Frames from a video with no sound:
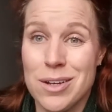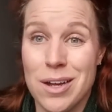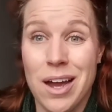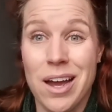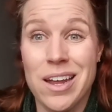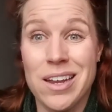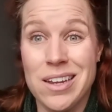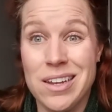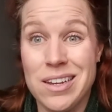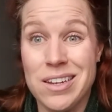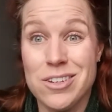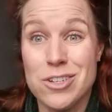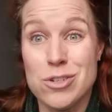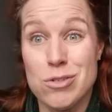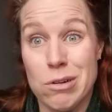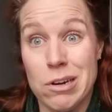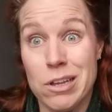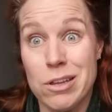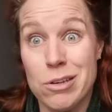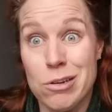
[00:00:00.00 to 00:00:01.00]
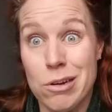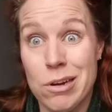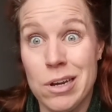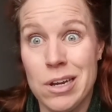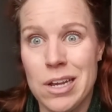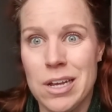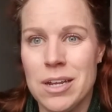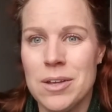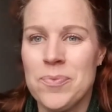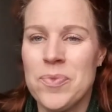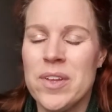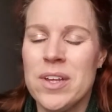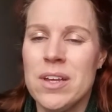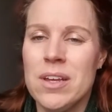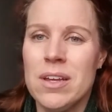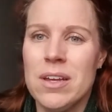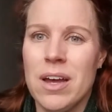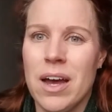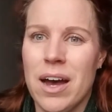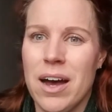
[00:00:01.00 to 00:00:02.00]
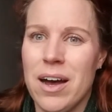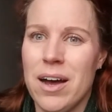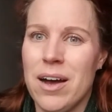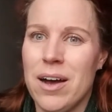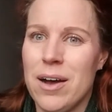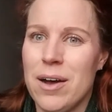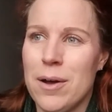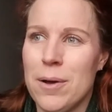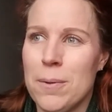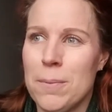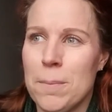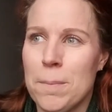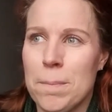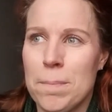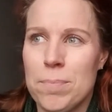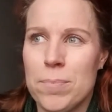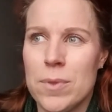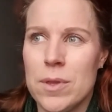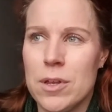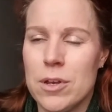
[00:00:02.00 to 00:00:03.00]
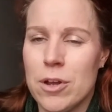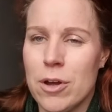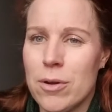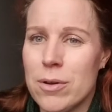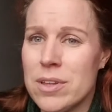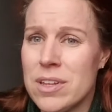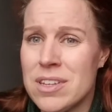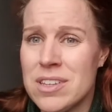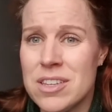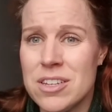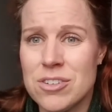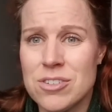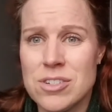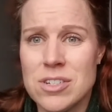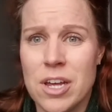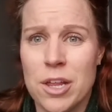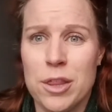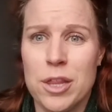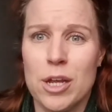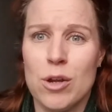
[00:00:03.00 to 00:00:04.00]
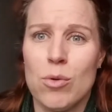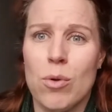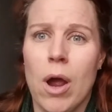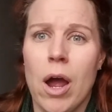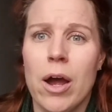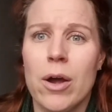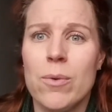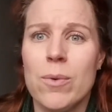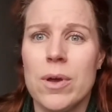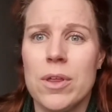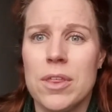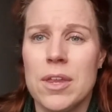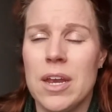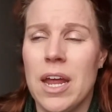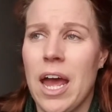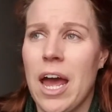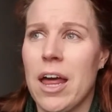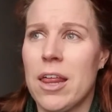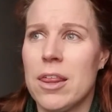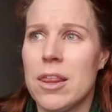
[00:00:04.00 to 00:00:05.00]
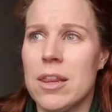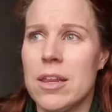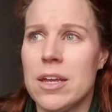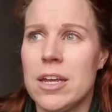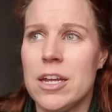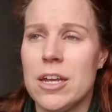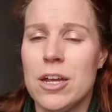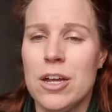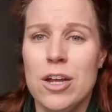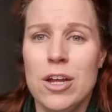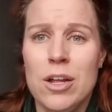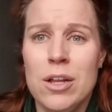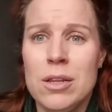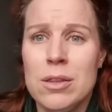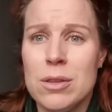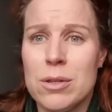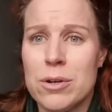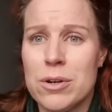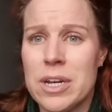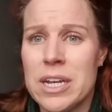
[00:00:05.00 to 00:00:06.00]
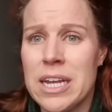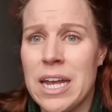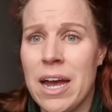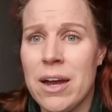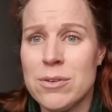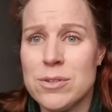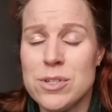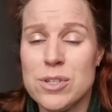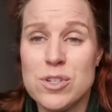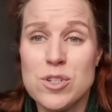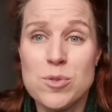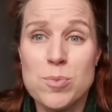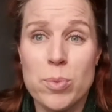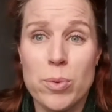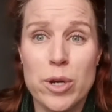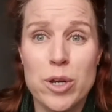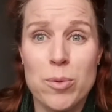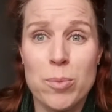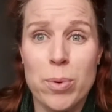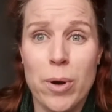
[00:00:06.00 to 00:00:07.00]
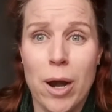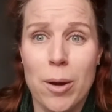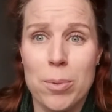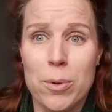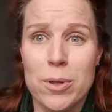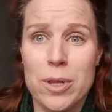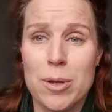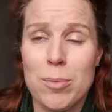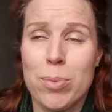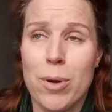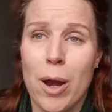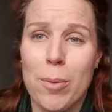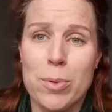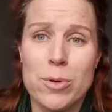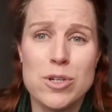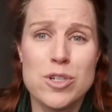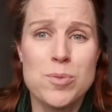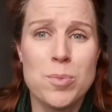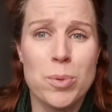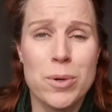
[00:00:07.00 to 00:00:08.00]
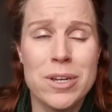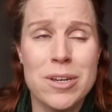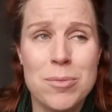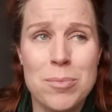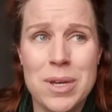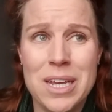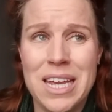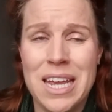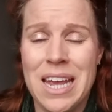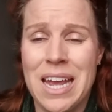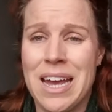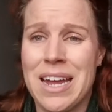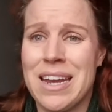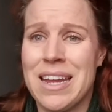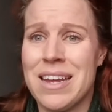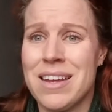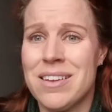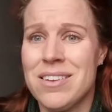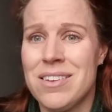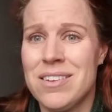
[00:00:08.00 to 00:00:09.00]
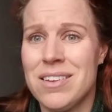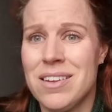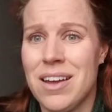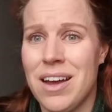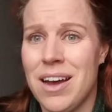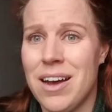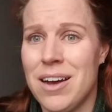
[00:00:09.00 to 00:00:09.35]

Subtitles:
i.e. strength training. There's nothing wrong with an athlete learning how to sprint properly, proper sprint mechanics.